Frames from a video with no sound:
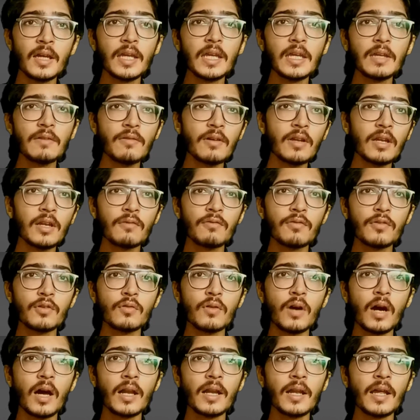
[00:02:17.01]
even if
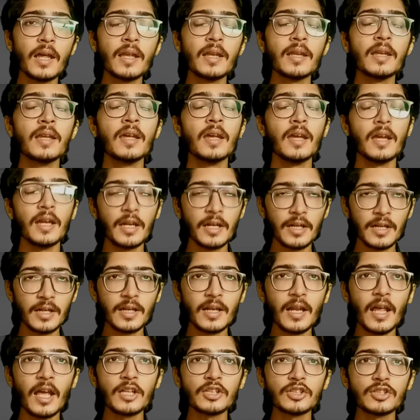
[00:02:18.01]
you are an
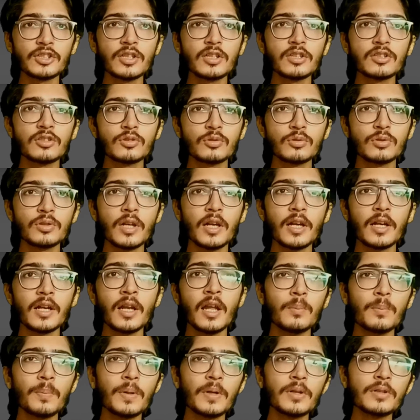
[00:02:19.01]
international
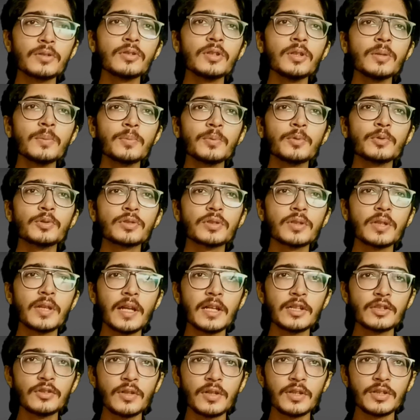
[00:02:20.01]
student pursuing
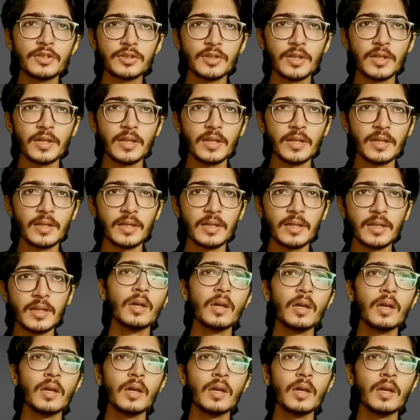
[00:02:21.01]
postgraduate study.